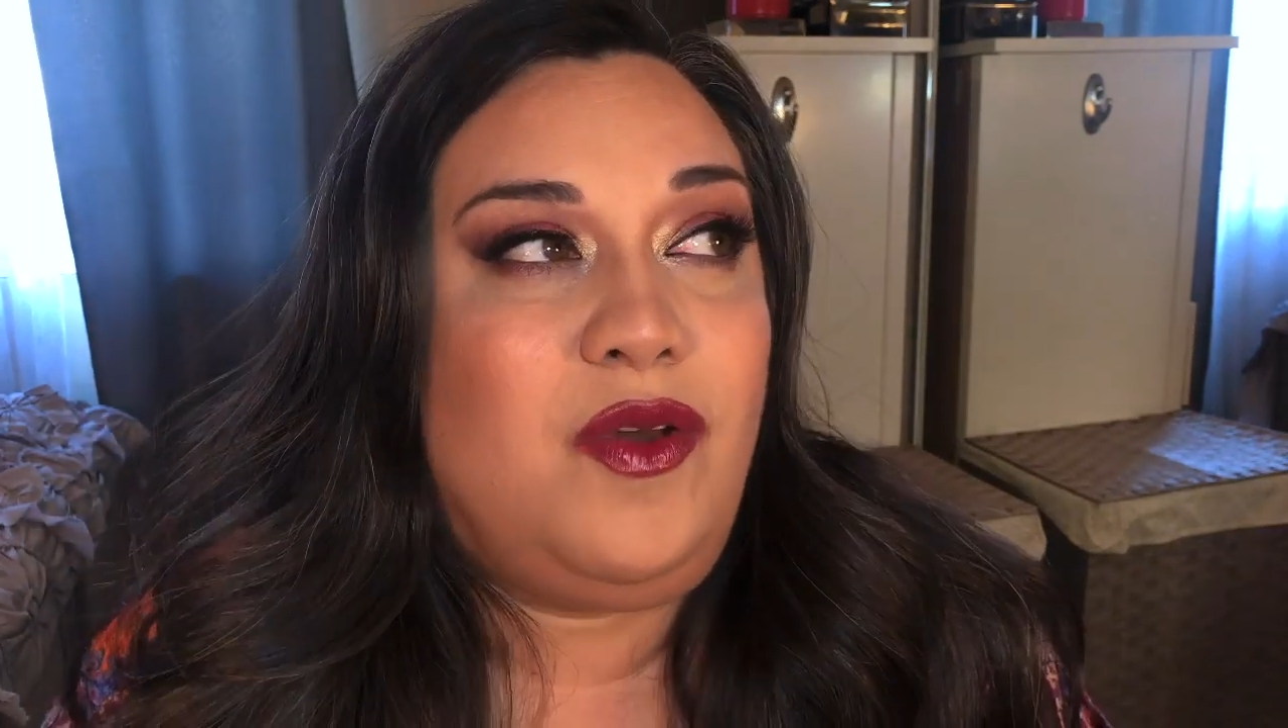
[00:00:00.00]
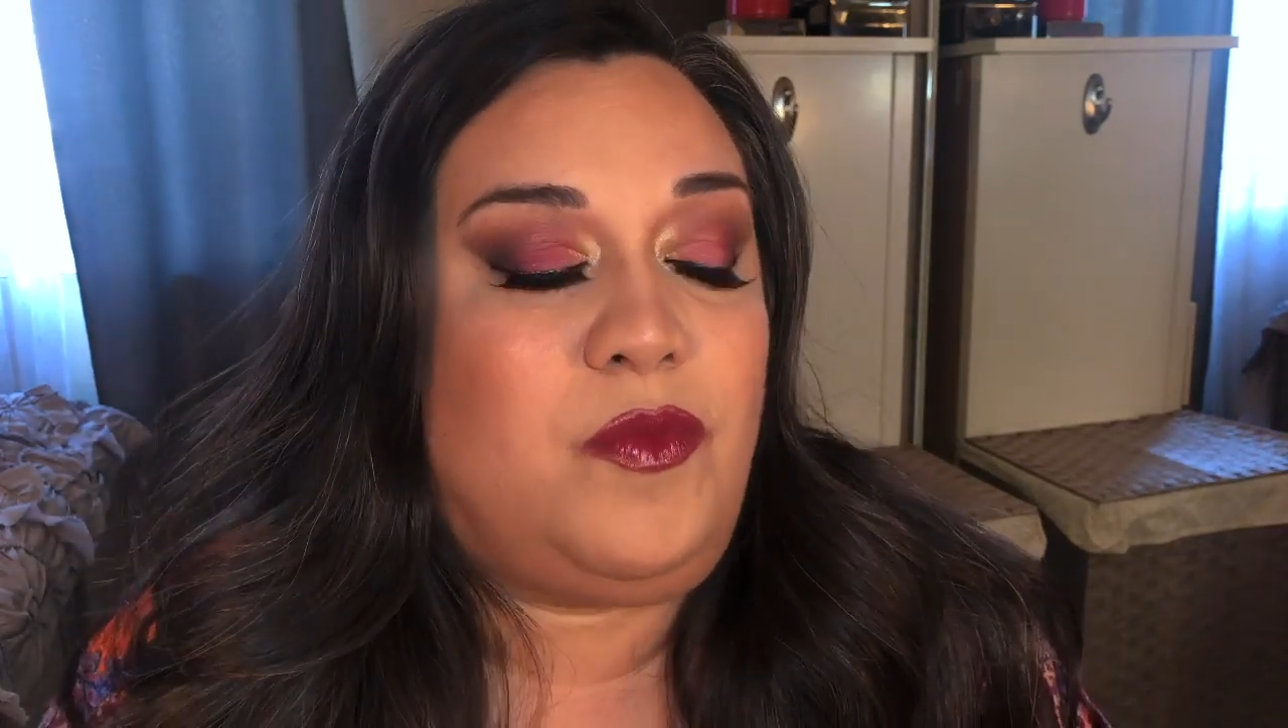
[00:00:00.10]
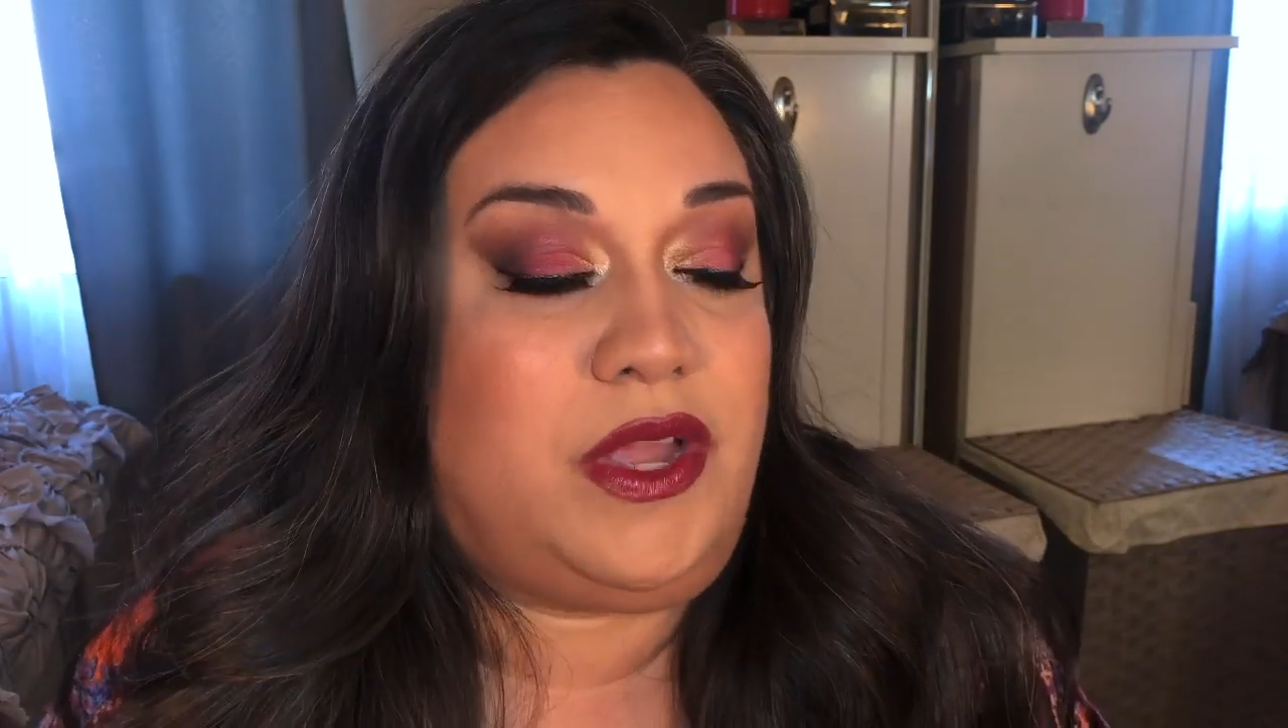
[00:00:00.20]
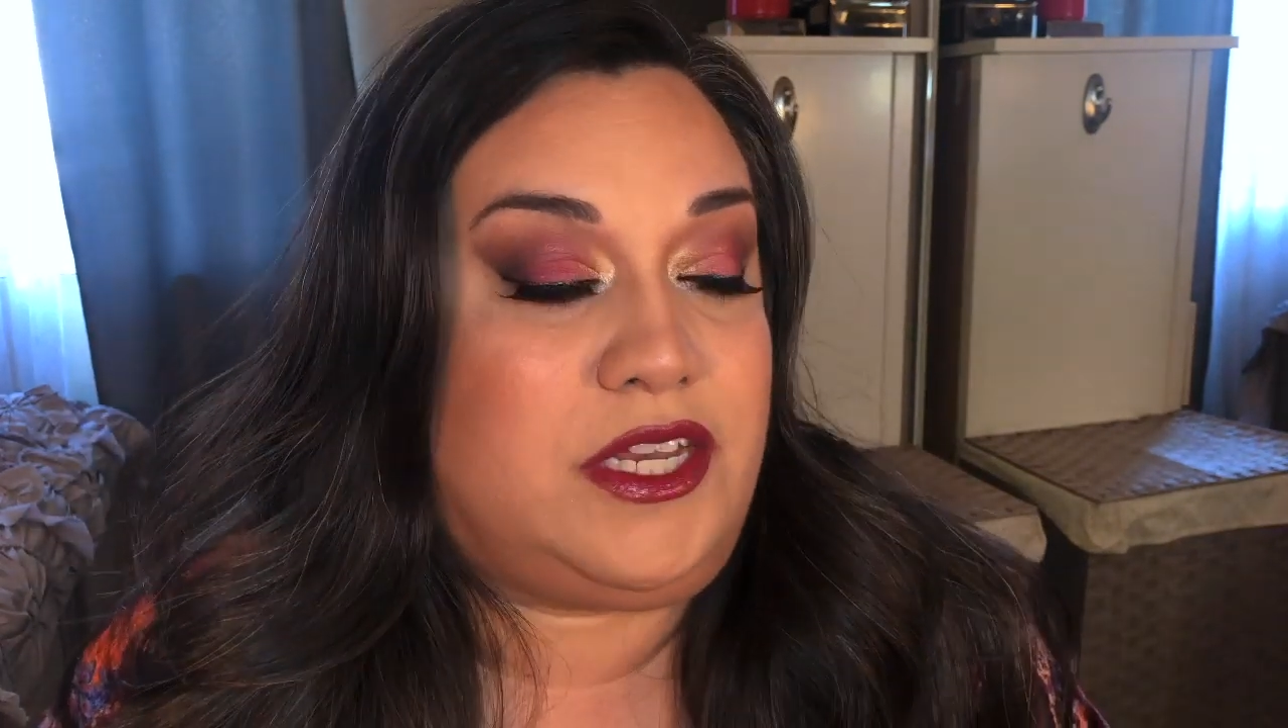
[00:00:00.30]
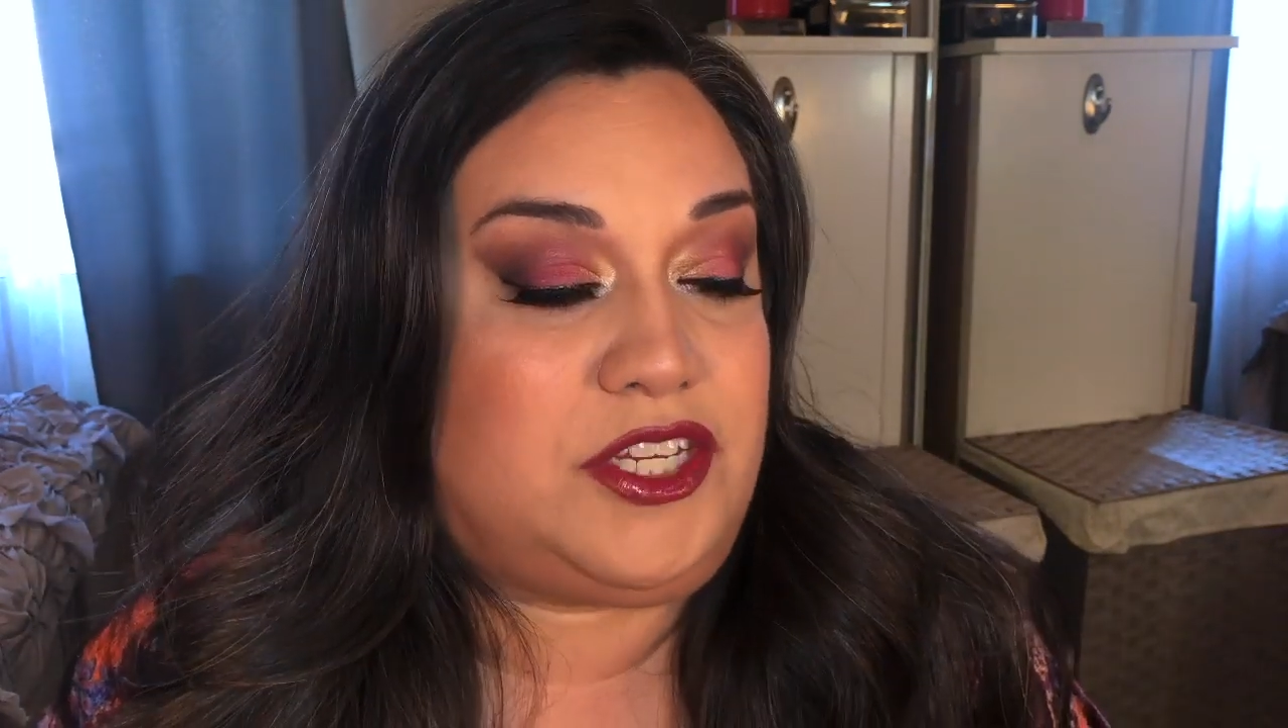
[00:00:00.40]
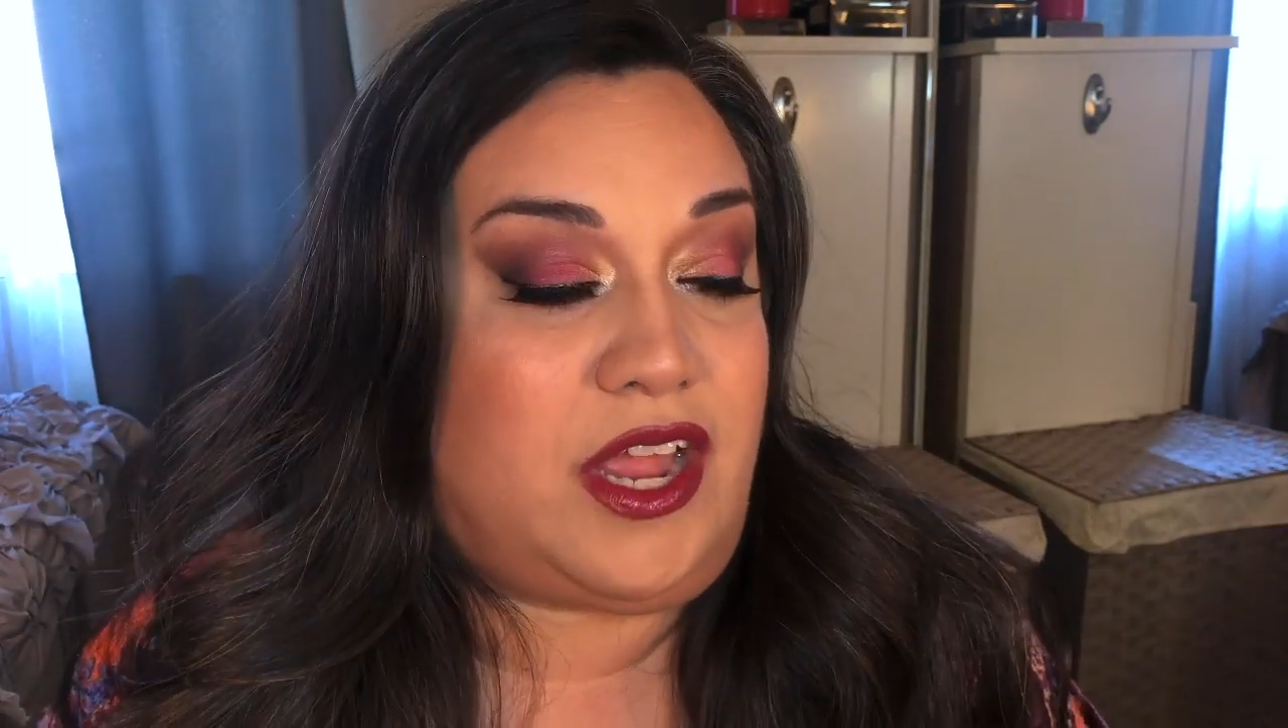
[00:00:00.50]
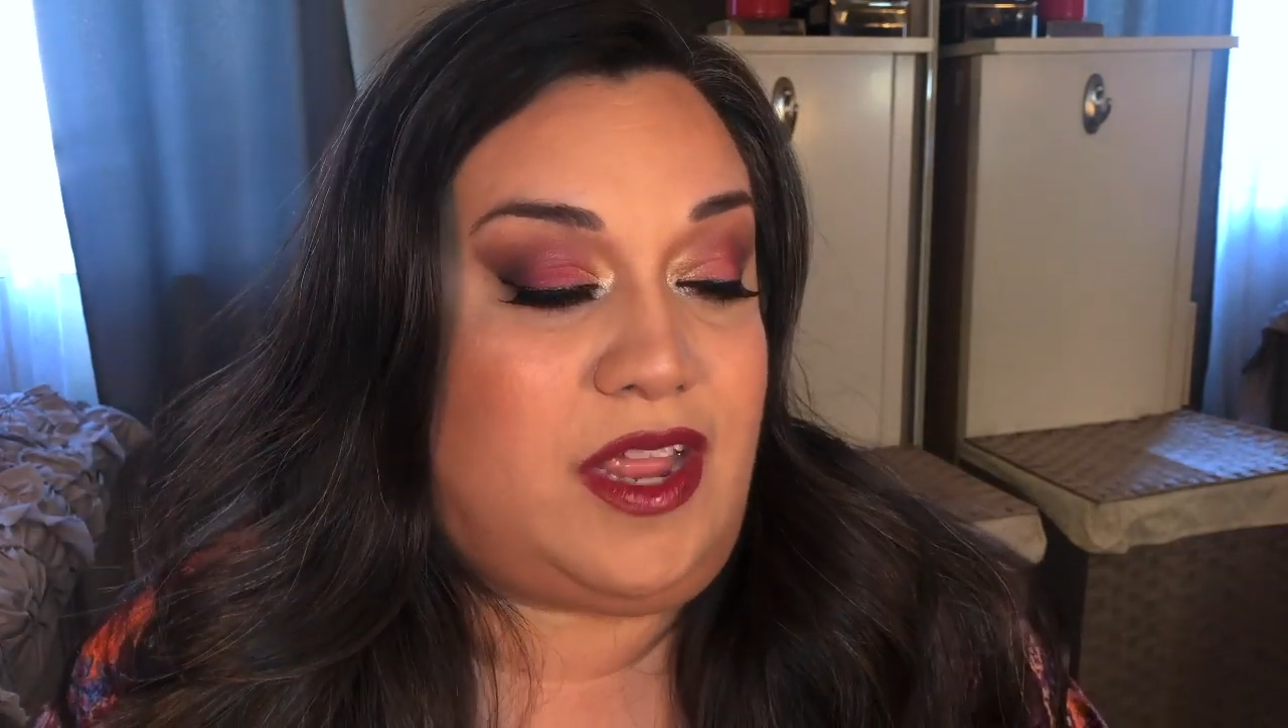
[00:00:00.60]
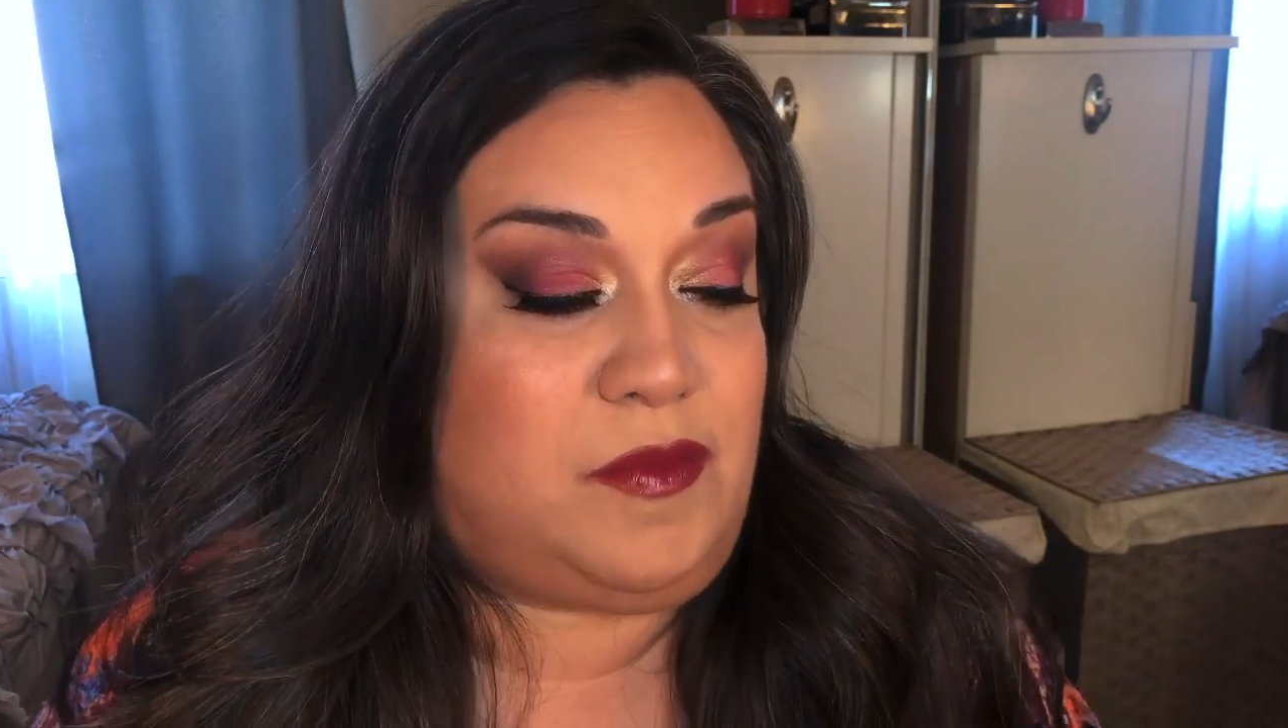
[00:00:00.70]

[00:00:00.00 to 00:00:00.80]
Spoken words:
which I'm